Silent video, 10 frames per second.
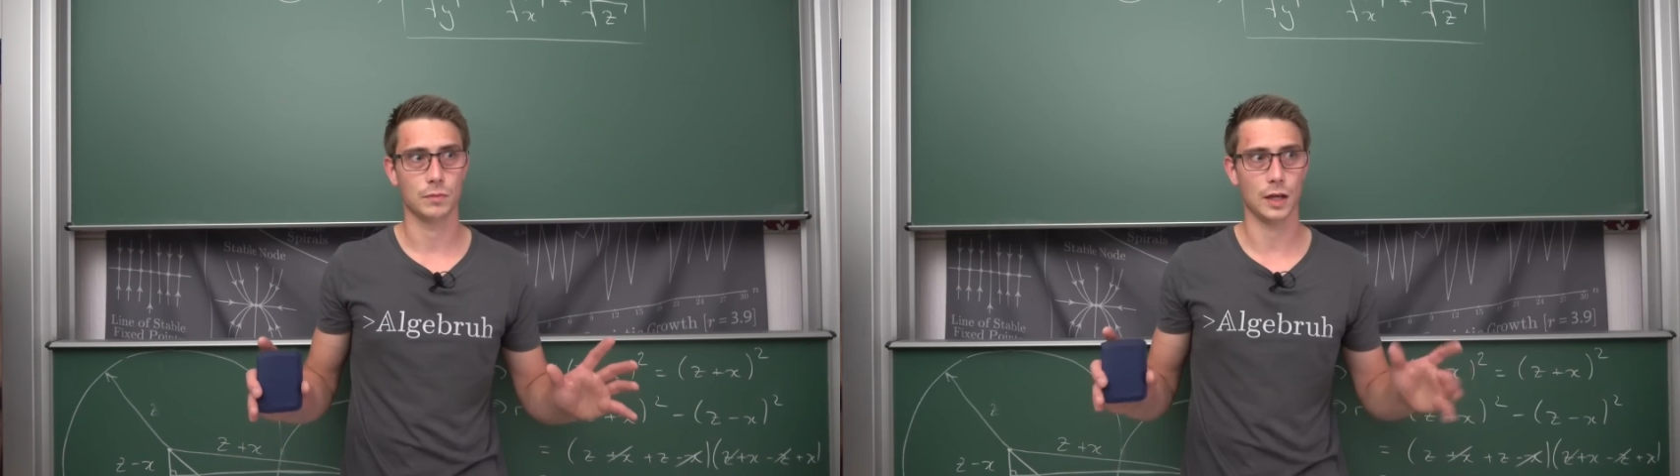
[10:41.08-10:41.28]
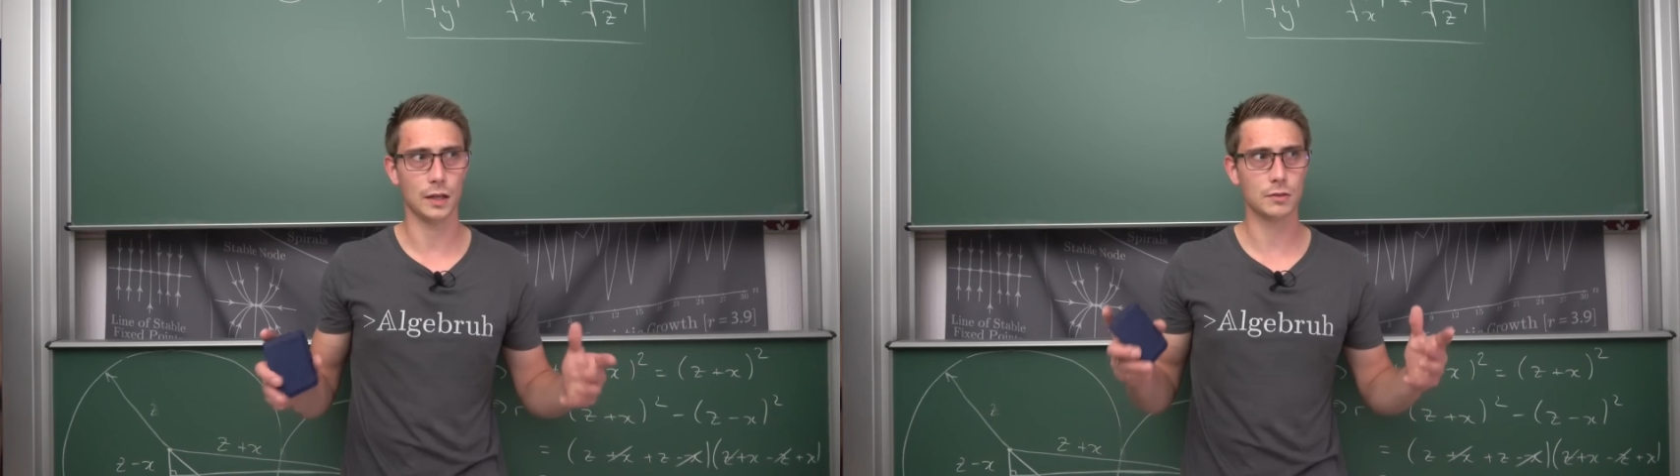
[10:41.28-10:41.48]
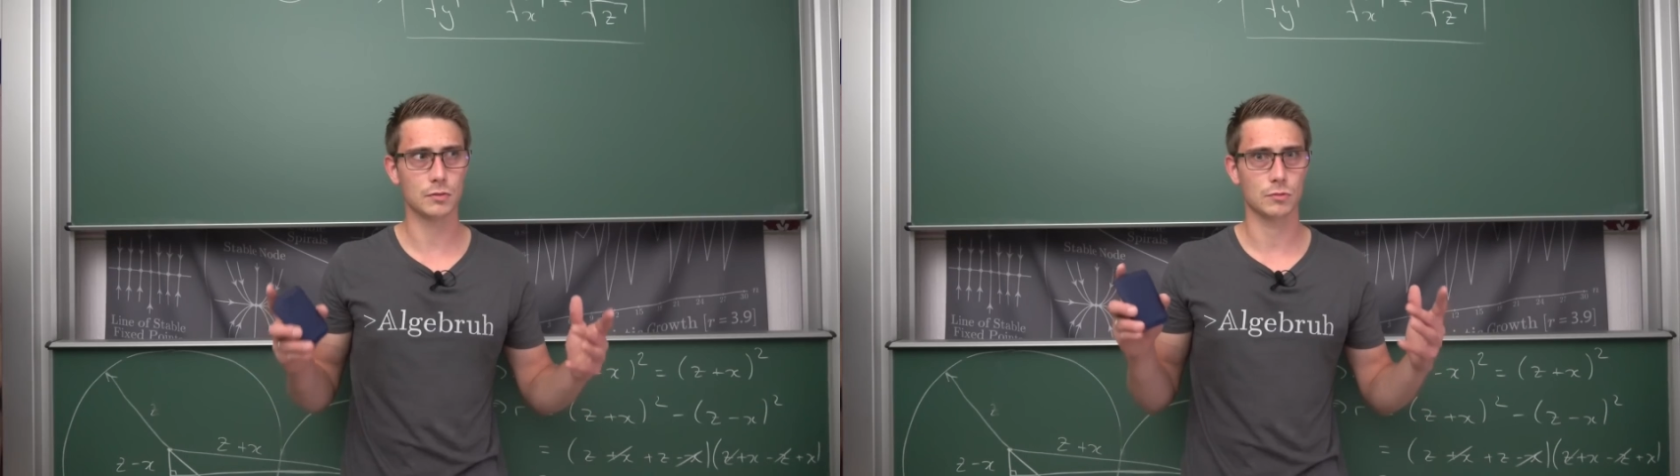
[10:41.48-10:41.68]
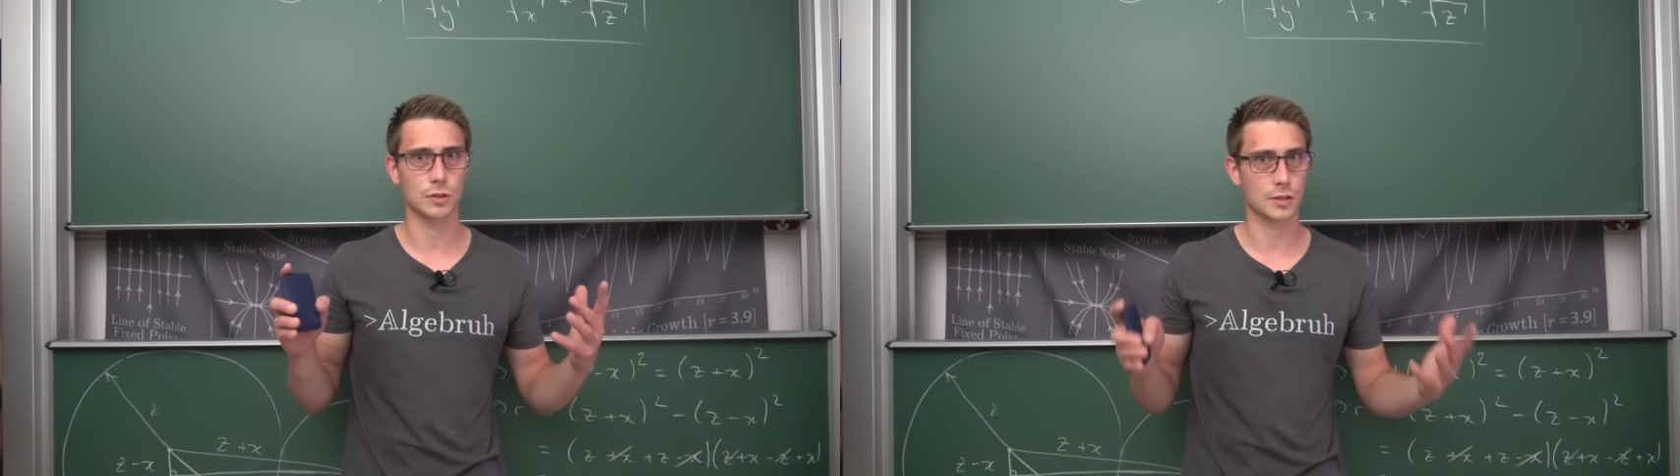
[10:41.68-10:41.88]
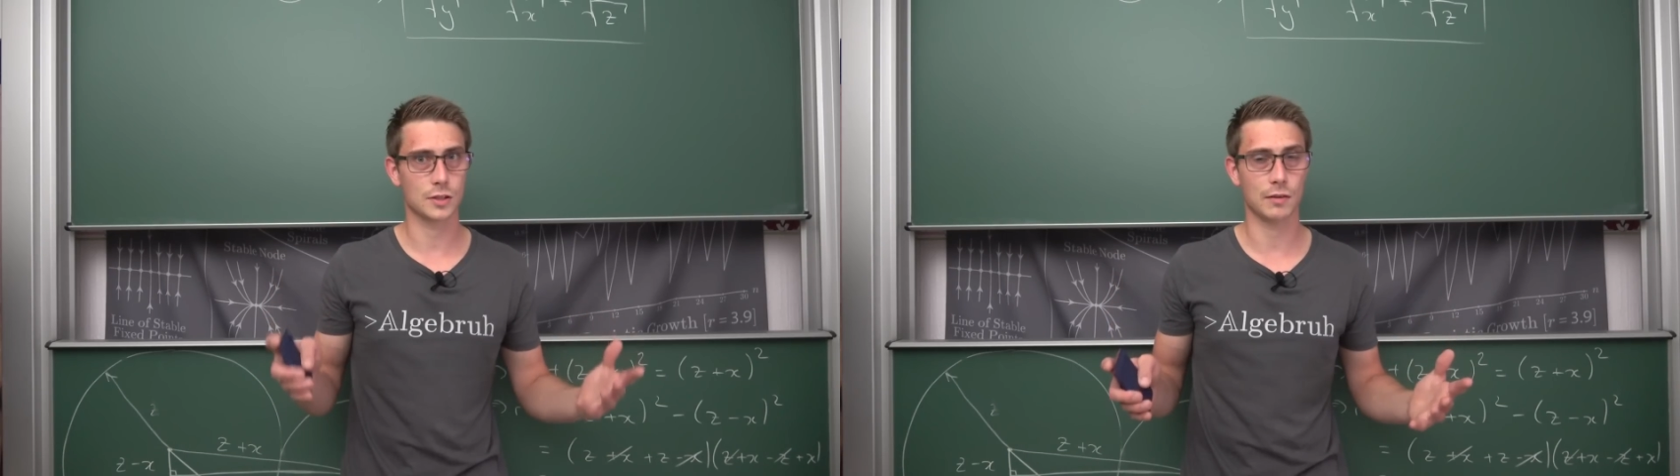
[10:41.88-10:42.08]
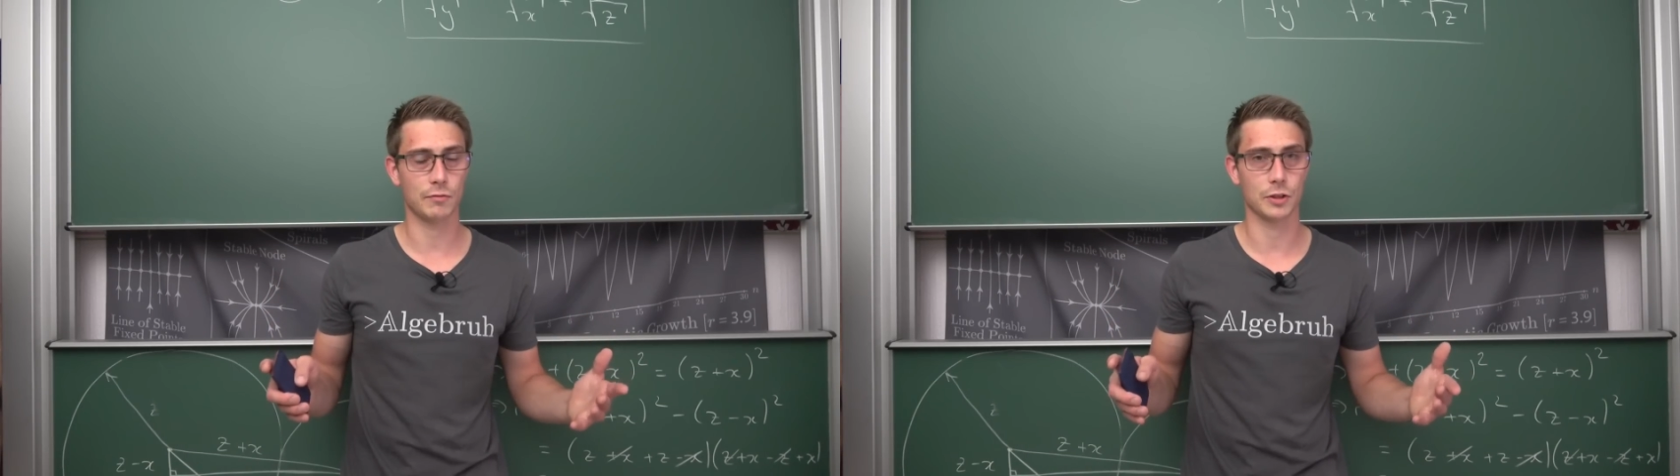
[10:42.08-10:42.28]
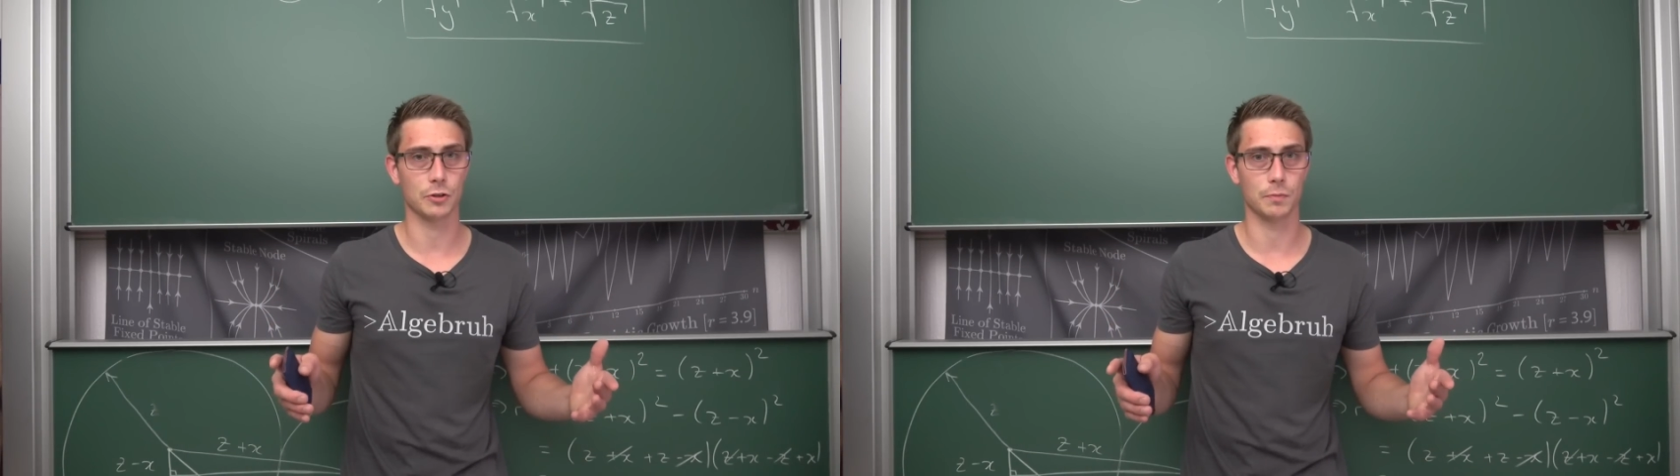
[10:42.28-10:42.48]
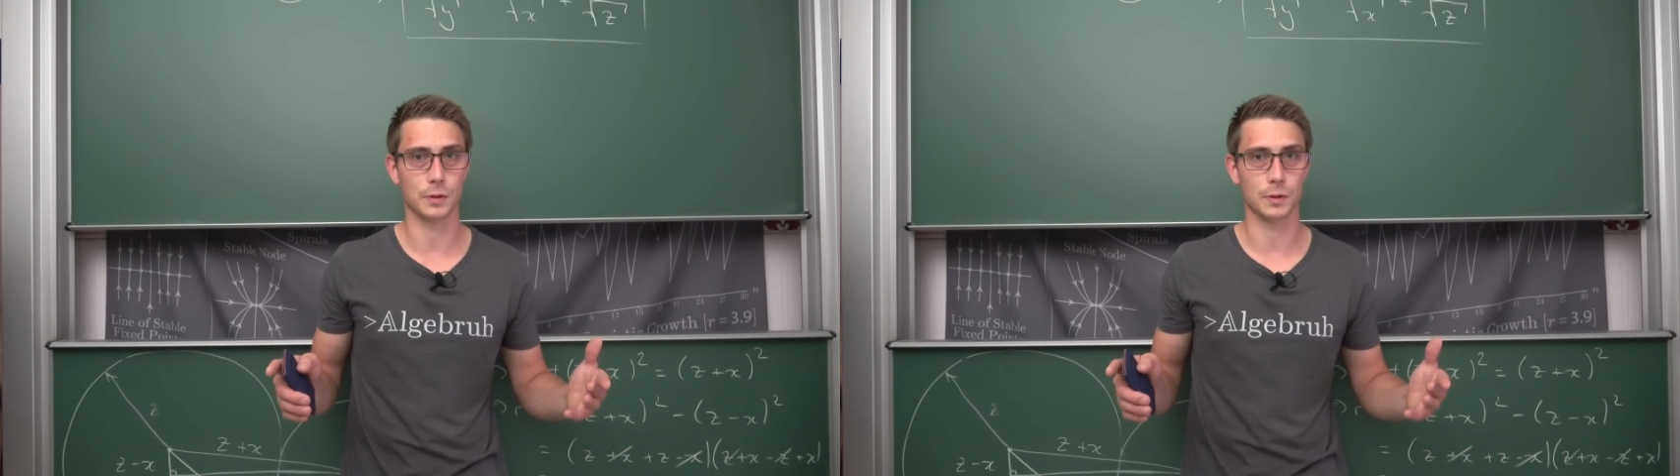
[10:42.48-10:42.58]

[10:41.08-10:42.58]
And this is something good,